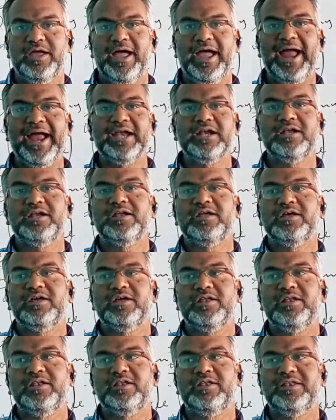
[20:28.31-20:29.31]

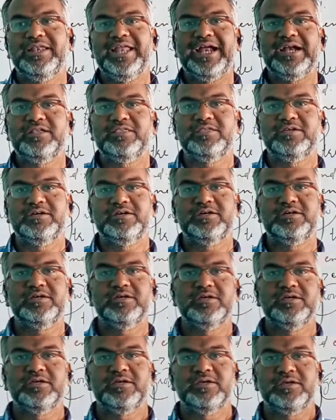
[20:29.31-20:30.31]
and let
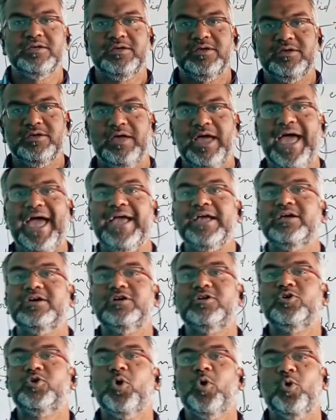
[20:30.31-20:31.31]
the
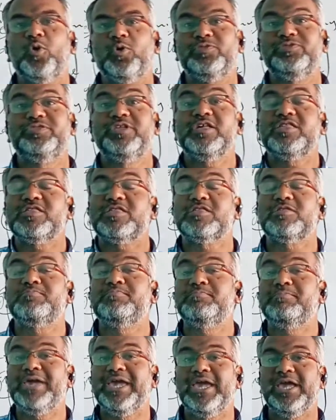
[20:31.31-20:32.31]
anger go. This
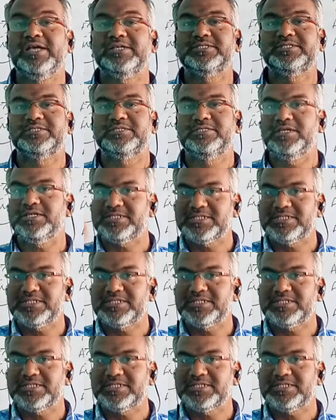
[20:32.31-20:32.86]
makes